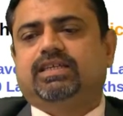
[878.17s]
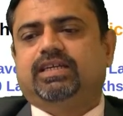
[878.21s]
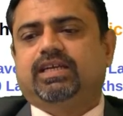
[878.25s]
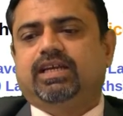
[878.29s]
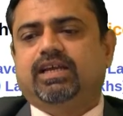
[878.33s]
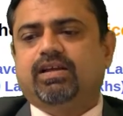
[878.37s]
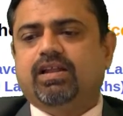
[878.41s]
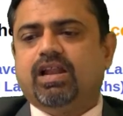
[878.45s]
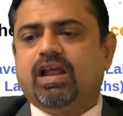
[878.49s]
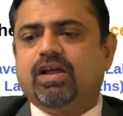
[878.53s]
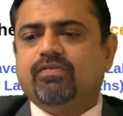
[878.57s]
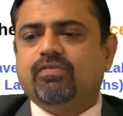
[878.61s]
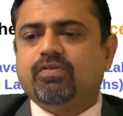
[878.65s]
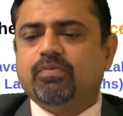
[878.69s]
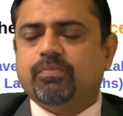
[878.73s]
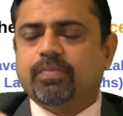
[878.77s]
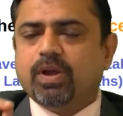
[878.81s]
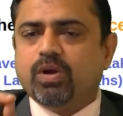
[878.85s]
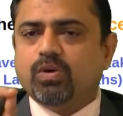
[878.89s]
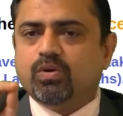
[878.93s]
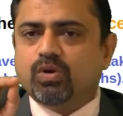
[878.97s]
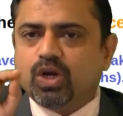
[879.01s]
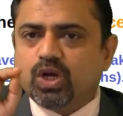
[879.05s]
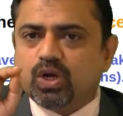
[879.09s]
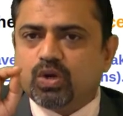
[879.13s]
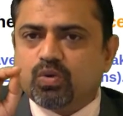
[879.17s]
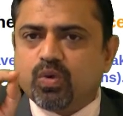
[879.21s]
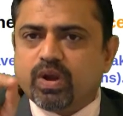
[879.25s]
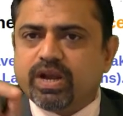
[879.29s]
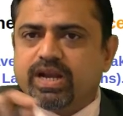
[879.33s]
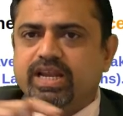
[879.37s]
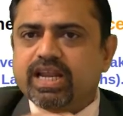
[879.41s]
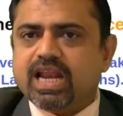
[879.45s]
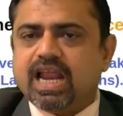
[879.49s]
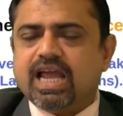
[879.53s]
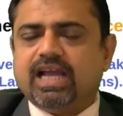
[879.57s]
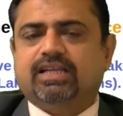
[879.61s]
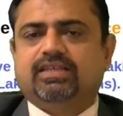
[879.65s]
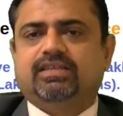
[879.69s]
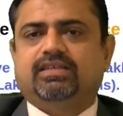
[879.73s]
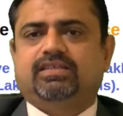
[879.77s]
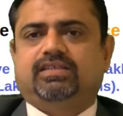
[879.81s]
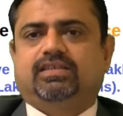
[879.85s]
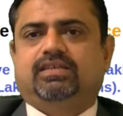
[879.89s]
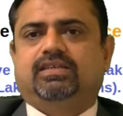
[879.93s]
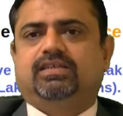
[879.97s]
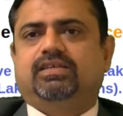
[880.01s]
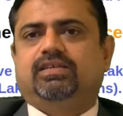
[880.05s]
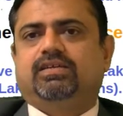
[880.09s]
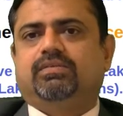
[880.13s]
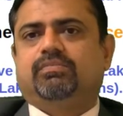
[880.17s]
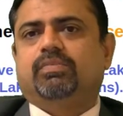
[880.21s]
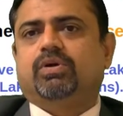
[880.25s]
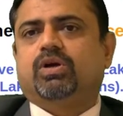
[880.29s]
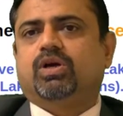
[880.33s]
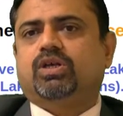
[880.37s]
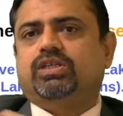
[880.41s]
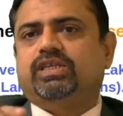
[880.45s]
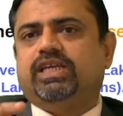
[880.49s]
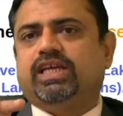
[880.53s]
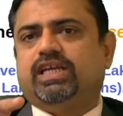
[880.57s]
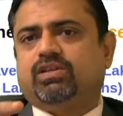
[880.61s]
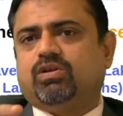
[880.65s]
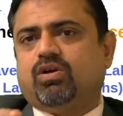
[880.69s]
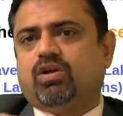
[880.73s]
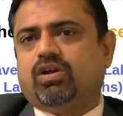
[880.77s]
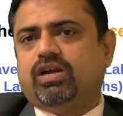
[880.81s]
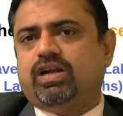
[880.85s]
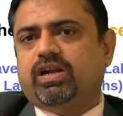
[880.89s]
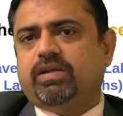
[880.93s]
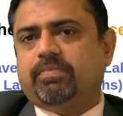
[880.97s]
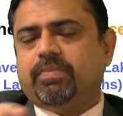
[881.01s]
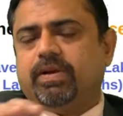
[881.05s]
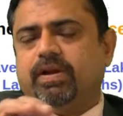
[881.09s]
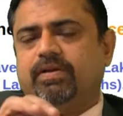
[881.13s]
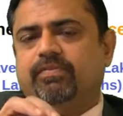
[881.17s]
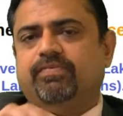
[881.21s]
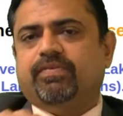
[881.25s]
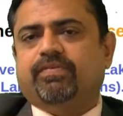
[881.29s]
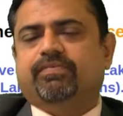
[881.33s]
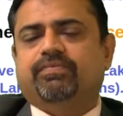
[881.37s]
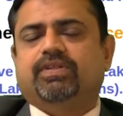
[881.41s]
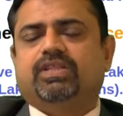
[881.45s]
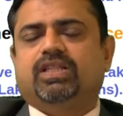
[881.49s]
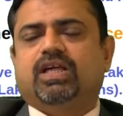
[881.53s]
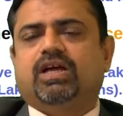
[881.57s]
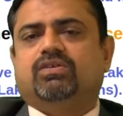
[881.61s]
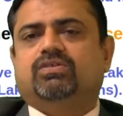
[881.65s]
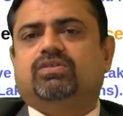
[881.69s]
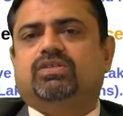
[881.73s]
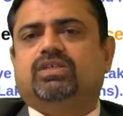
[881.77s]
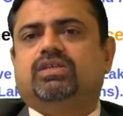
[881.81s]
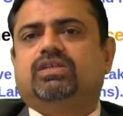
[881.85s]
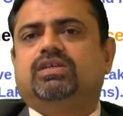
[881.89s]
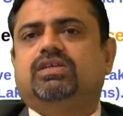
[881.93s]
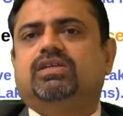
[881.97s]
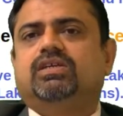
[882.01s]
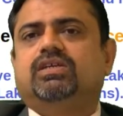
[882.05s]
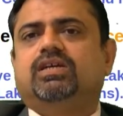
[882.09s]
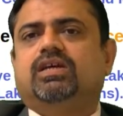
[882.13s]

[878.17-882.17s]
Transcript: He will have to pay only 20 lakhs because he has already paid 50,000,